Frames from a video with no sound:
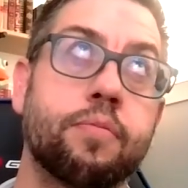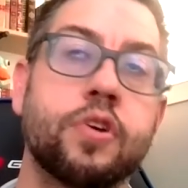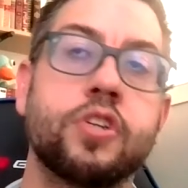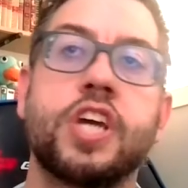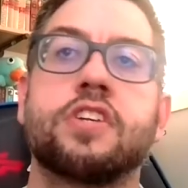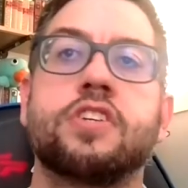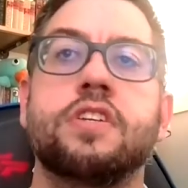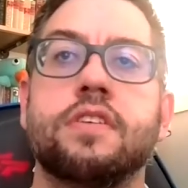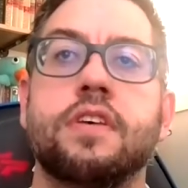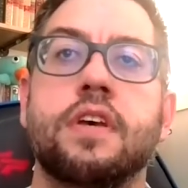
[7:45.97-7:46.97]

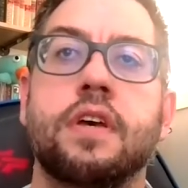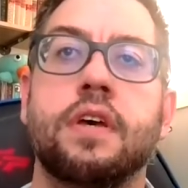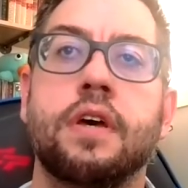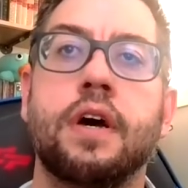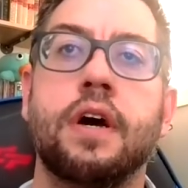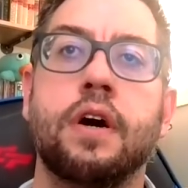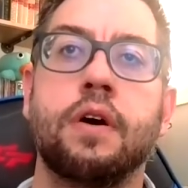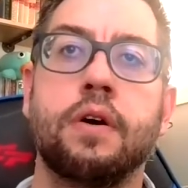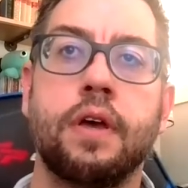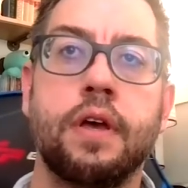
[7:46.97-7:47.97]
projections,
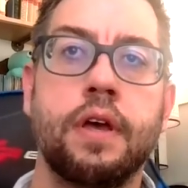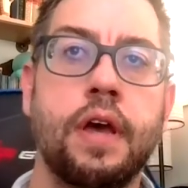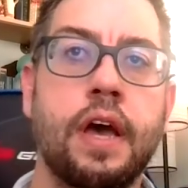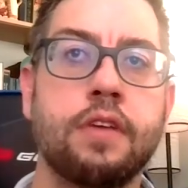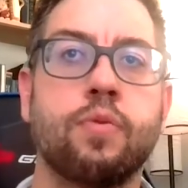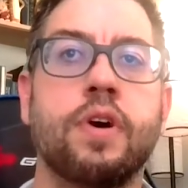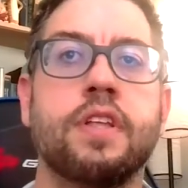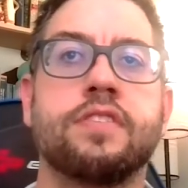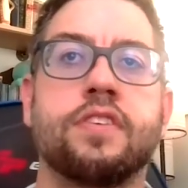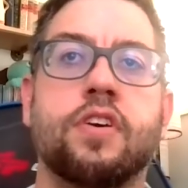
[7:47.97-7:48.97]
as
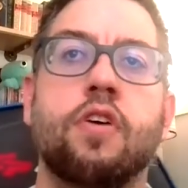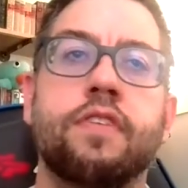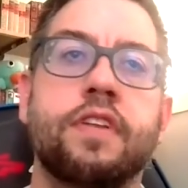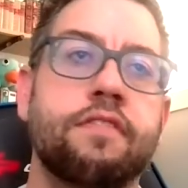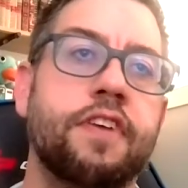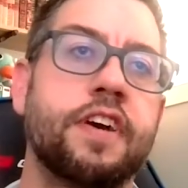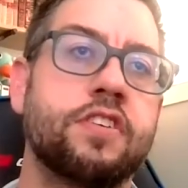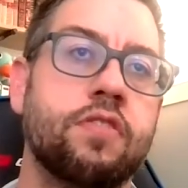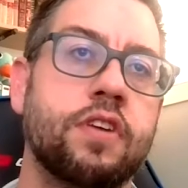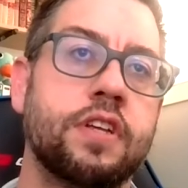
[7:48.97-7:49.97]
well as the COVID
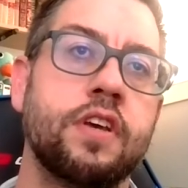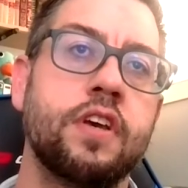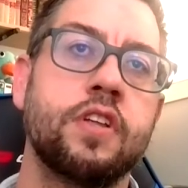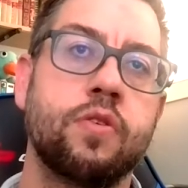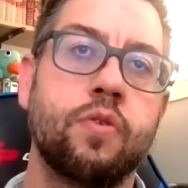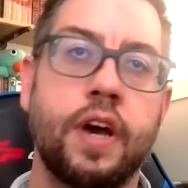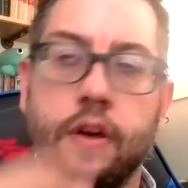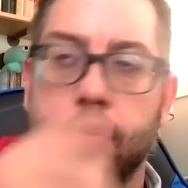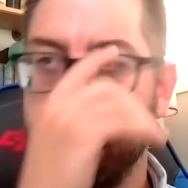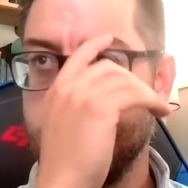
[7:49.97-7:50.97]
infection rates, to
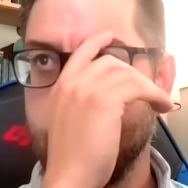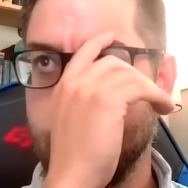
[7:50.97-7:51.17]
help